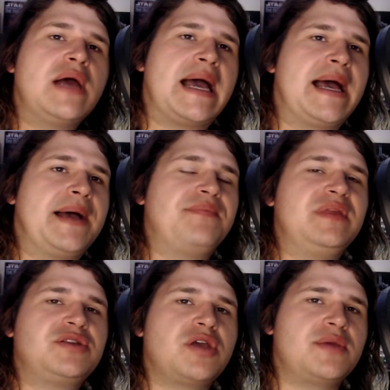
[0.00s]

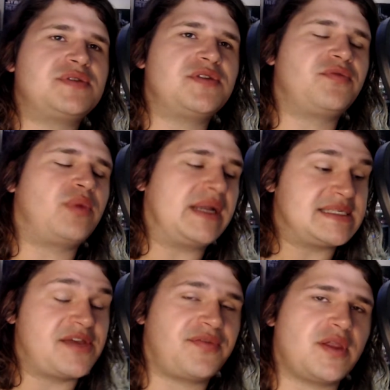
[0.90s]
In terms of when I
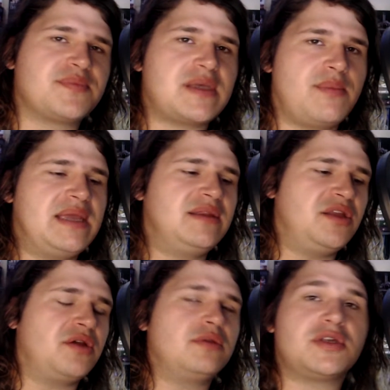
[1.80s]
say flops, I mean, you
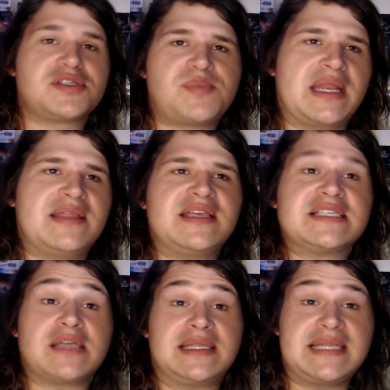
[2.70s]
know, lost money and
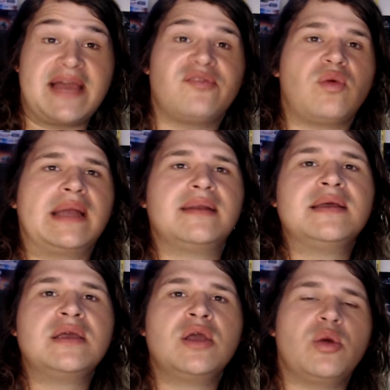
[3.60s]
things. I did have one
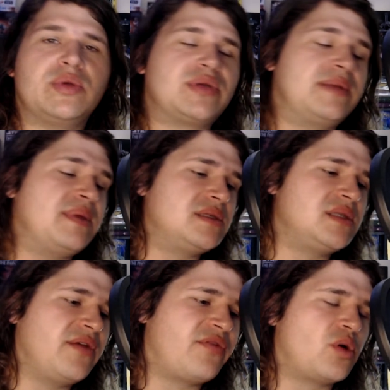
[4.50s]
which had been
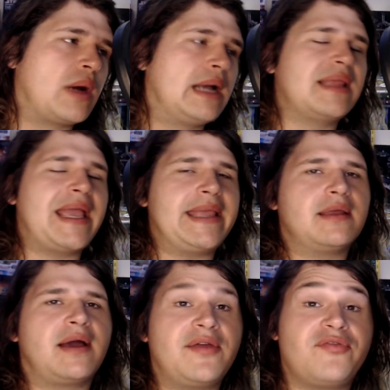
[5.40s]
sitting for a while, and
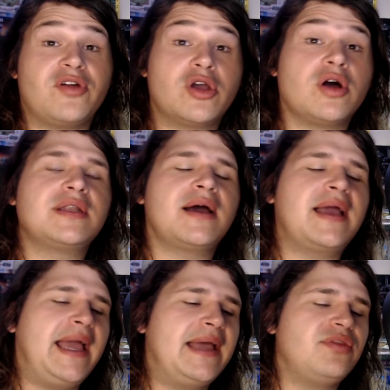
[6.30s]
I forgot I
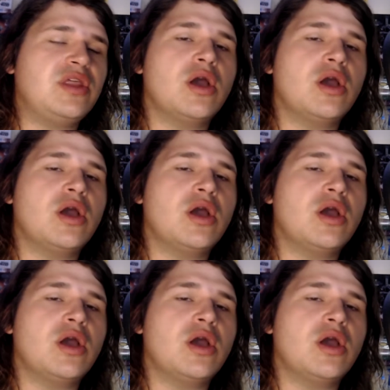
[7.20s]
had